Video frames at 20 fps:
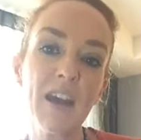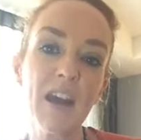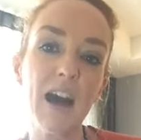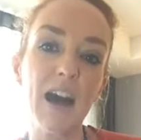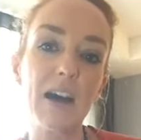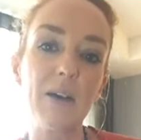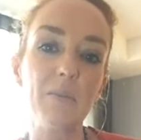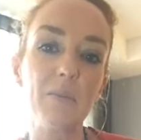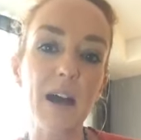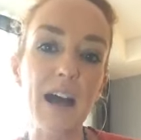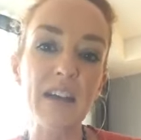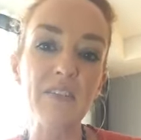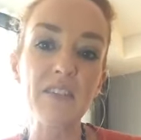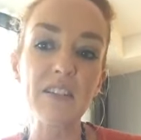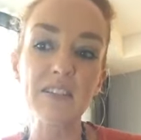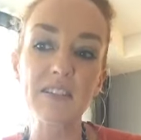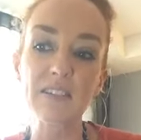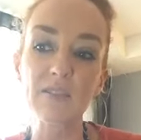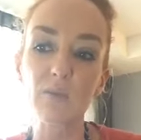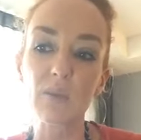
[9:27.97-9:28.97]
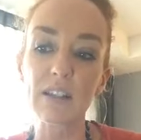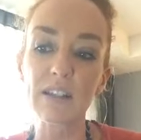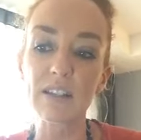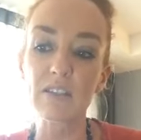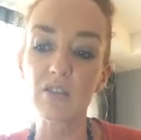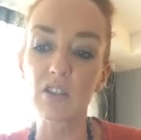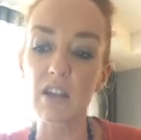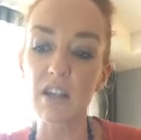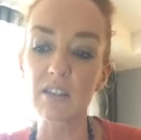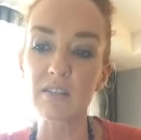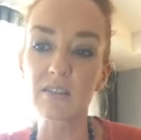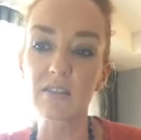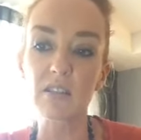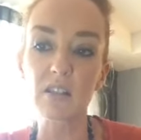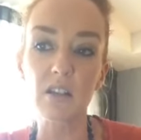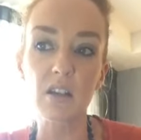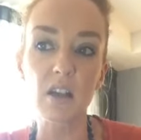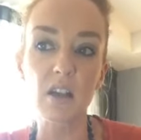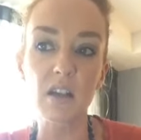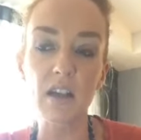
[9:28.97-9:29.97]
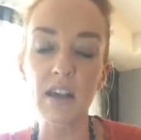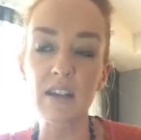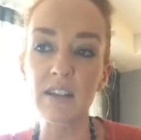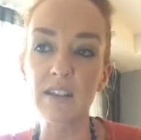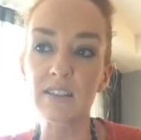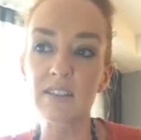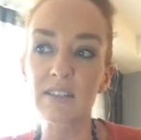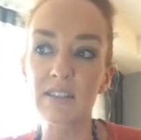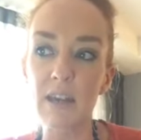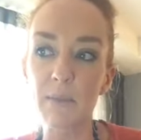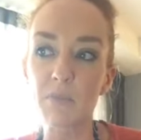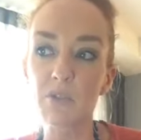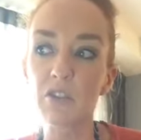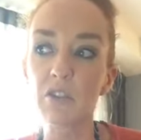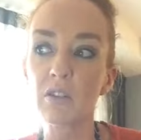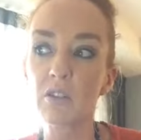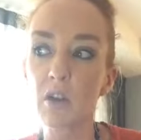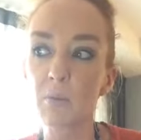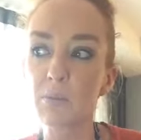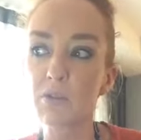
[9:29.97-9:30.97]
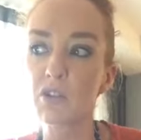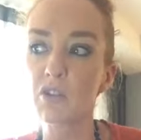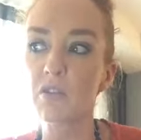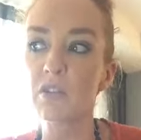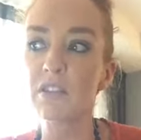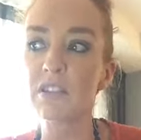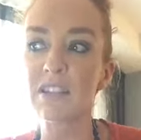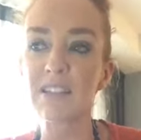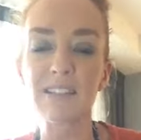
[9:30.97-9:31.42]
And this is really just an exceptional opportunity.